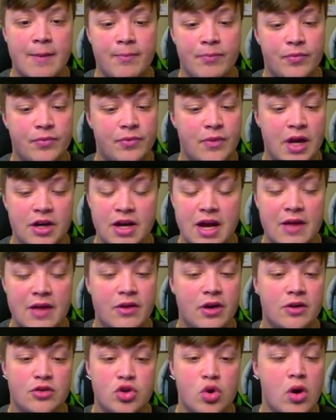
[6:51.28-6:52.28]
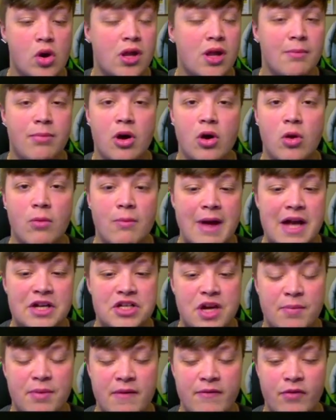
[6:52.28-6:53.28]
Another toilet bowl
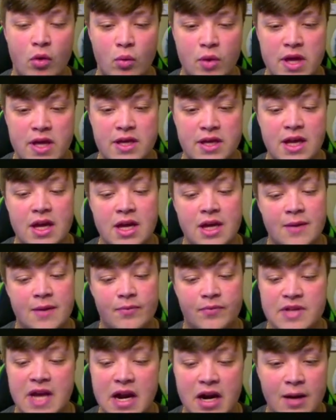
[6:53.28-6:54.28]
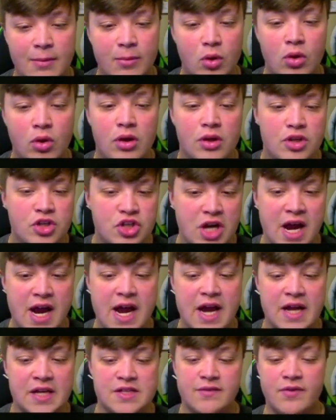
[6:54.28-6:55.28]
matchup of the week. Terrible
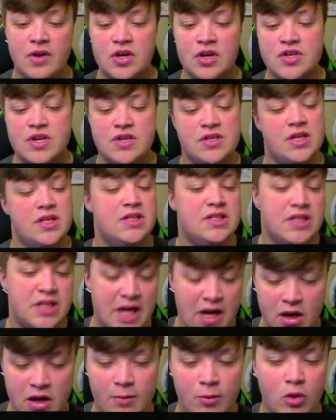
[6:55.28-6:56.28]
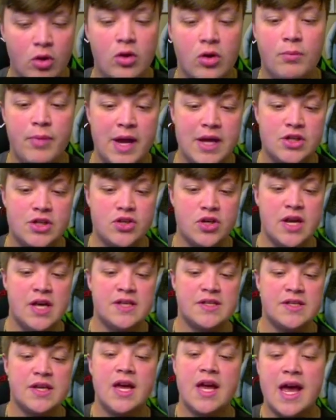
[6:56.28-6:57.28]
Giants versus terrible
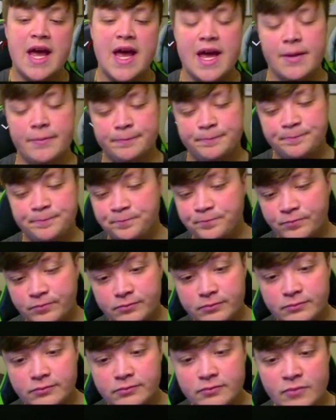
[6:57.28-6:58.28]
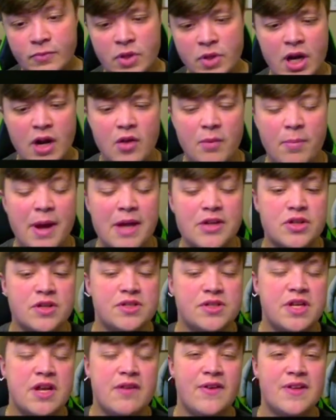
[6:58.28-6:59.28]
Patriots. And, the Patriots
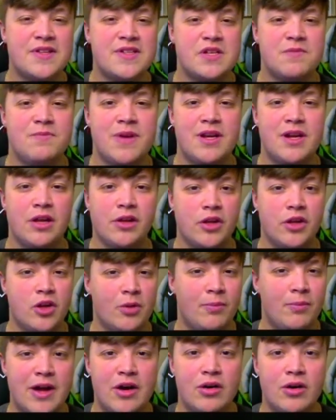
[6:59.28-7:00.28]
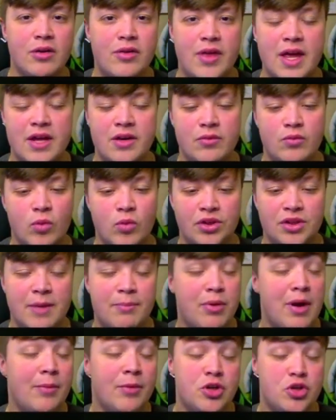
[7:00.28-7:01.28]
defense has been a little better than what they
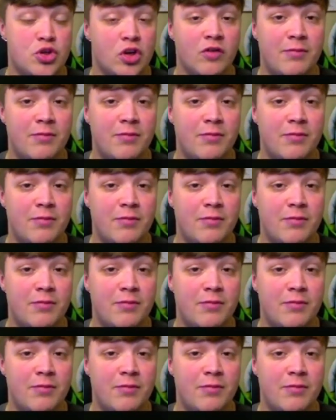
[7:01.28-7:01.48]
probably should have been